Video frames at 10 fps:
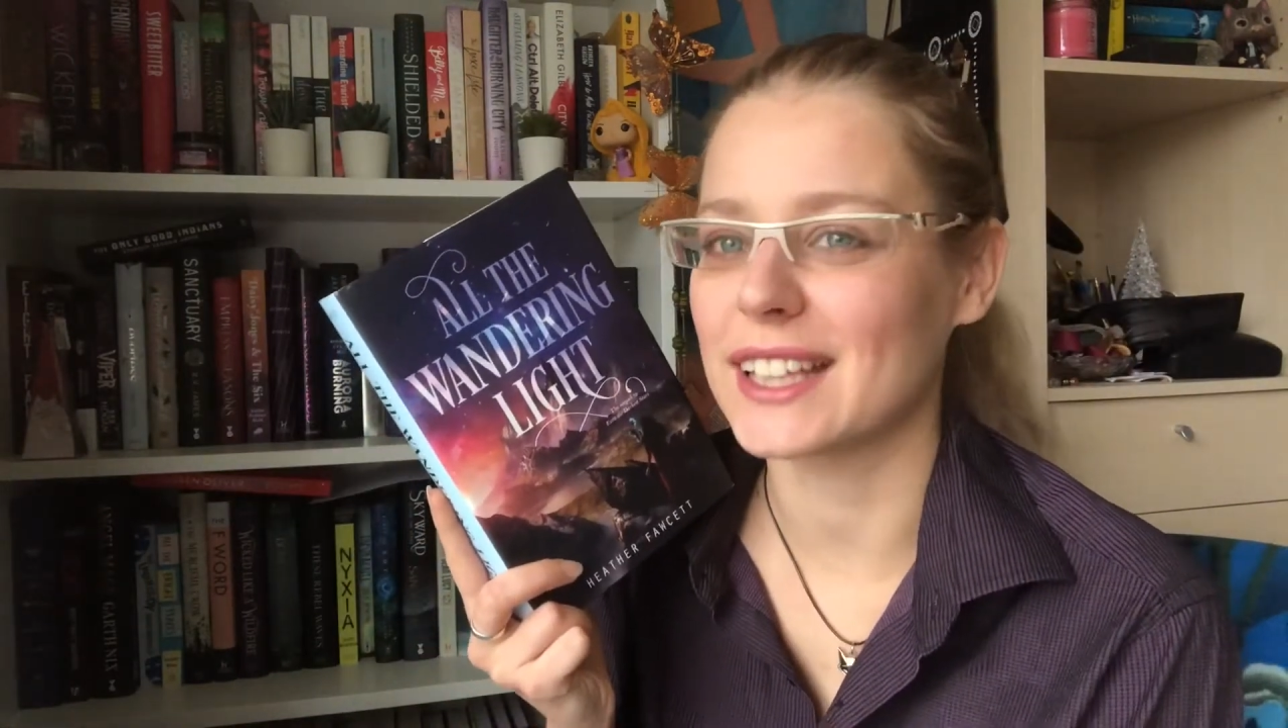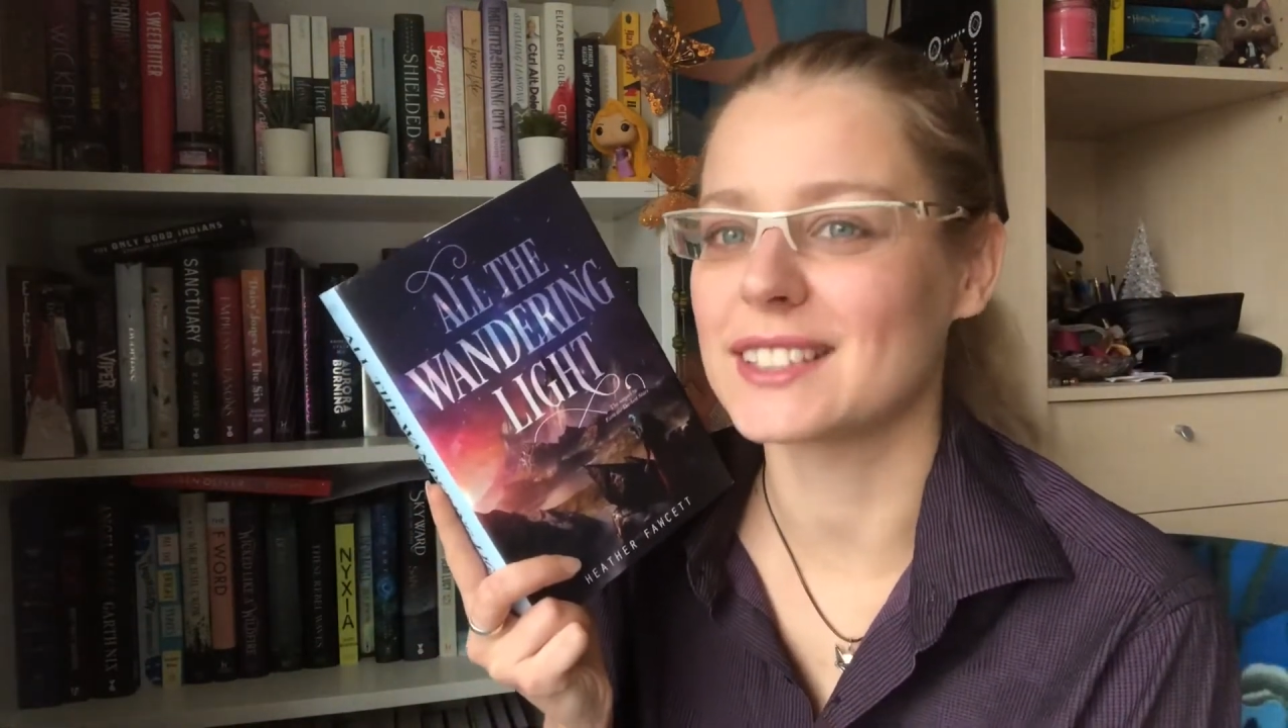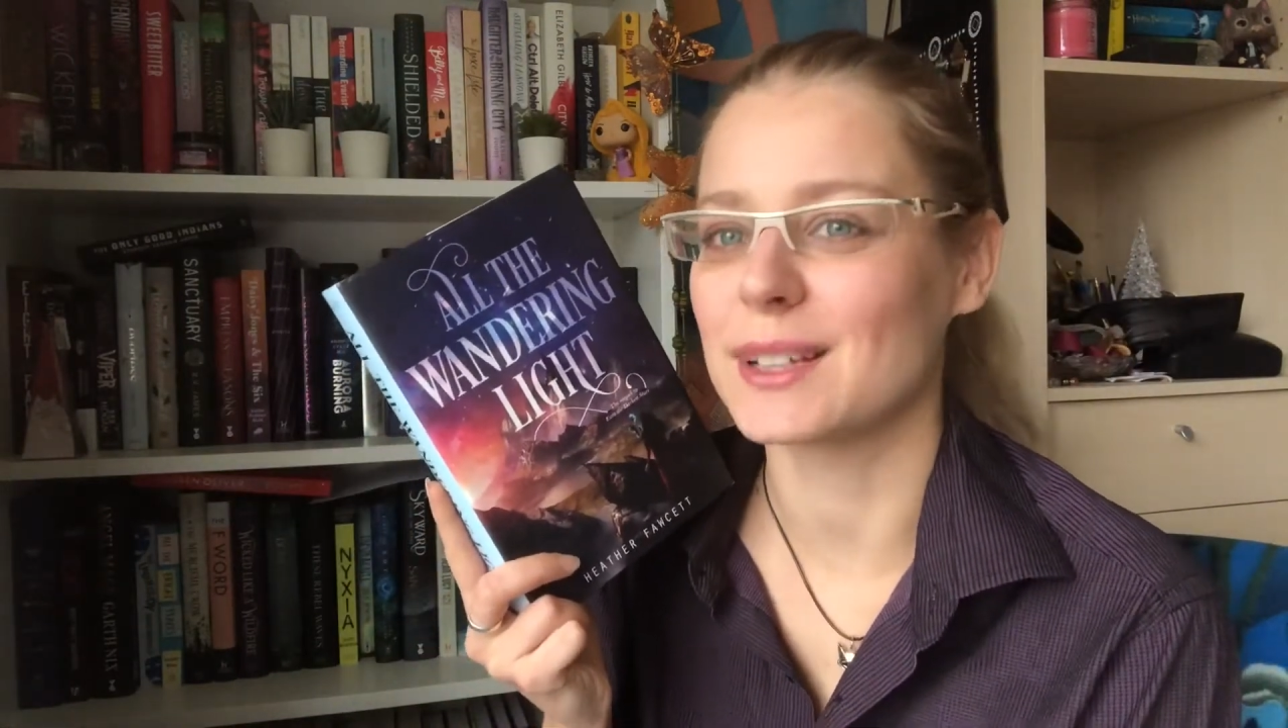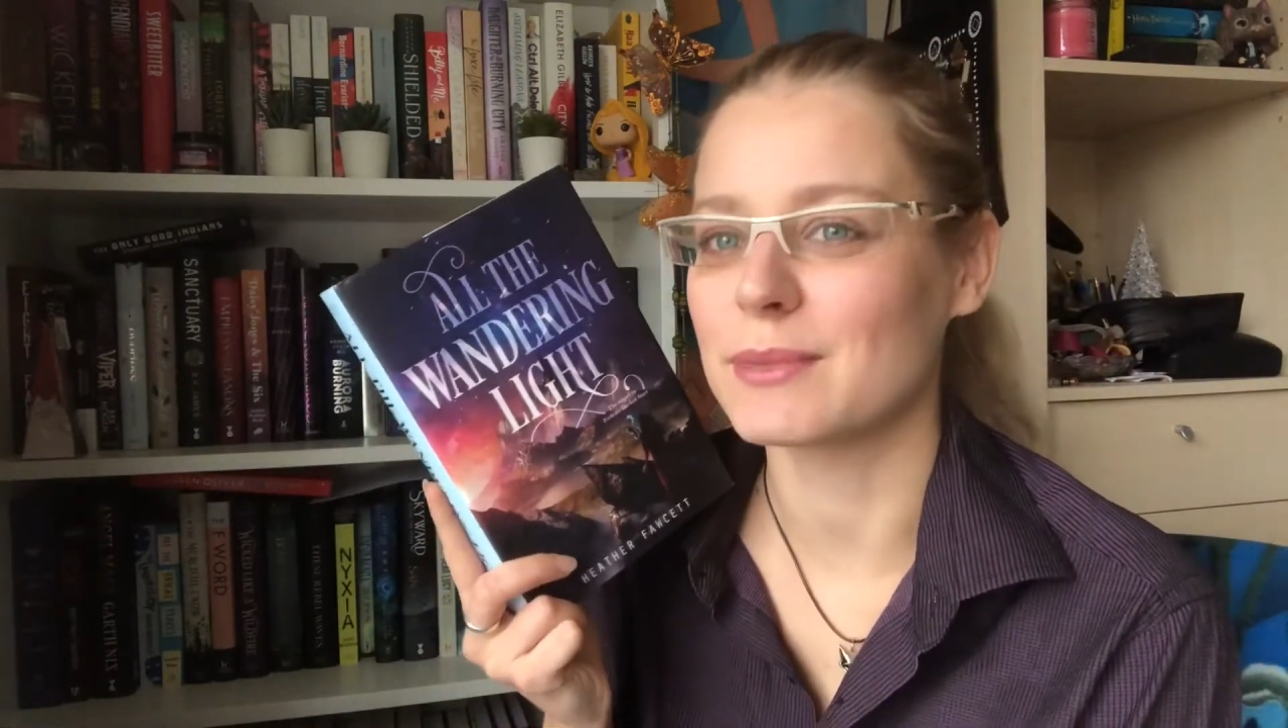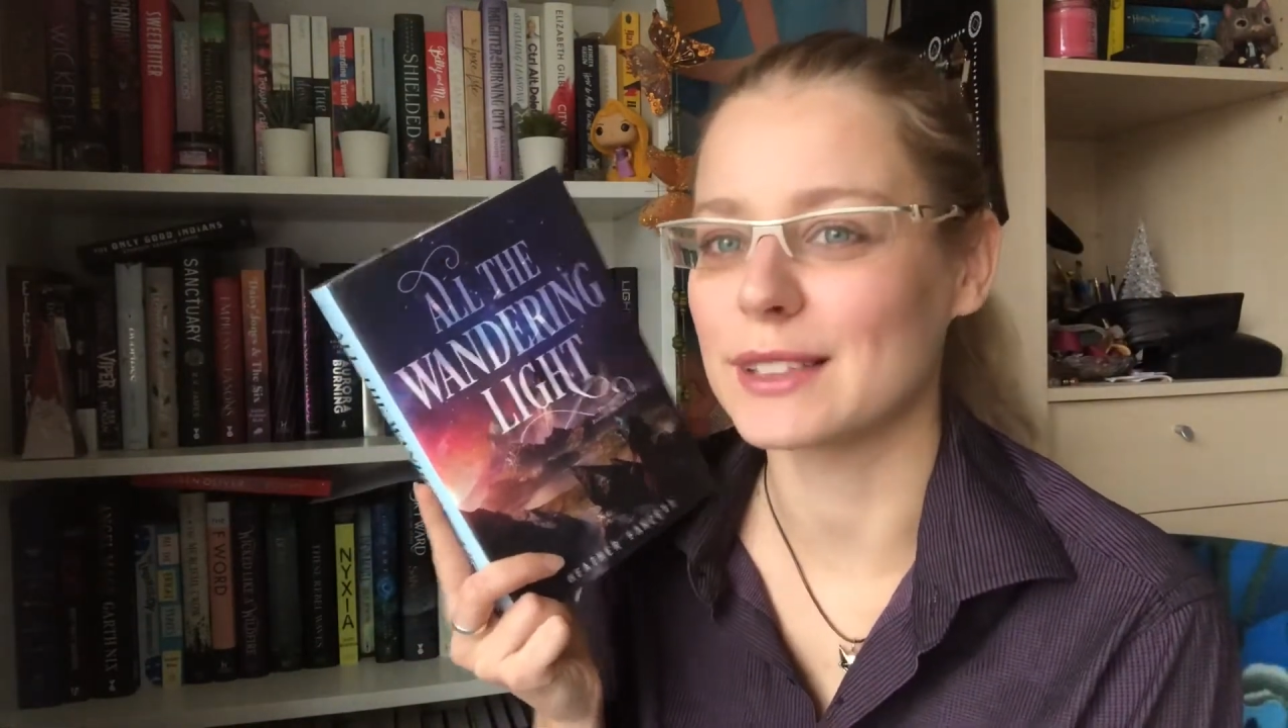
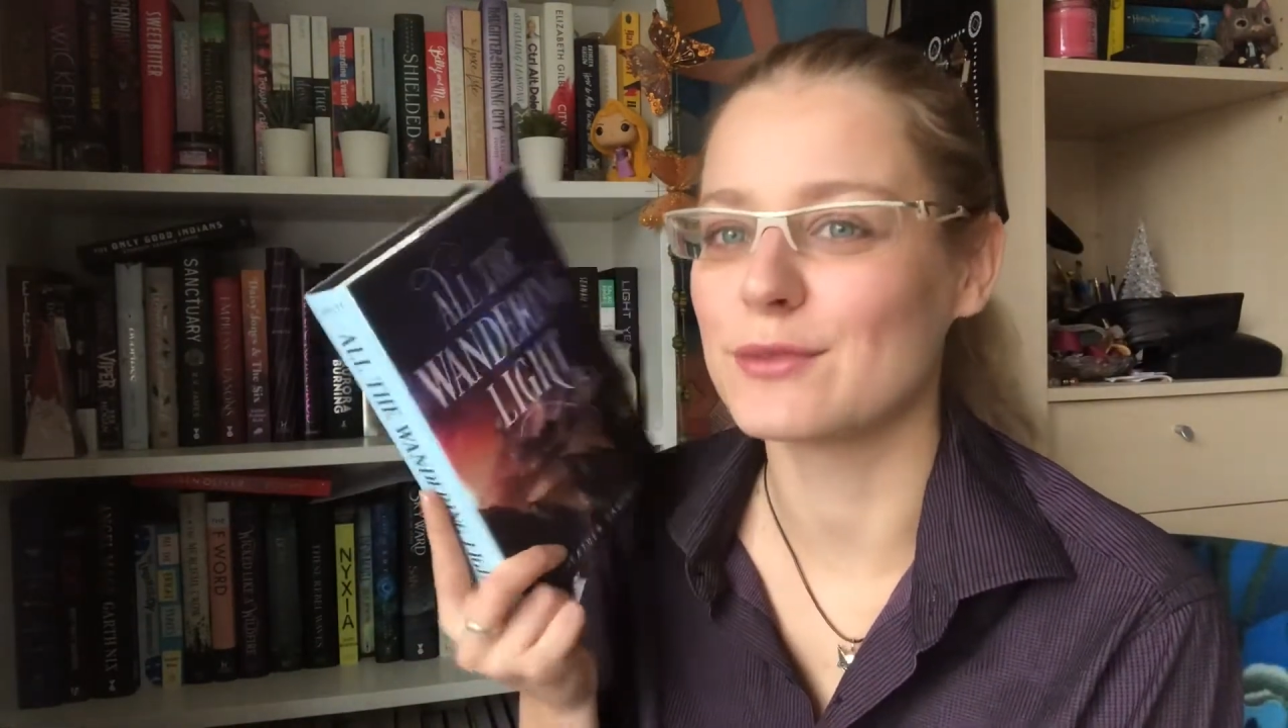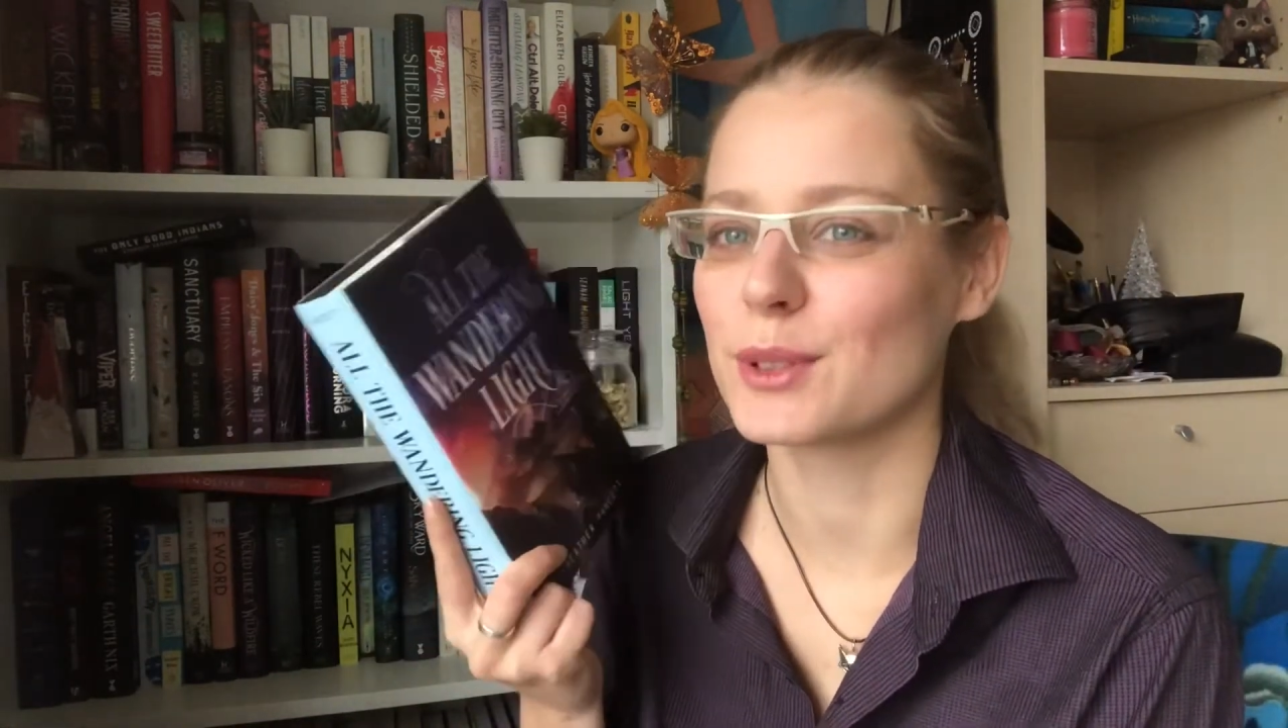something from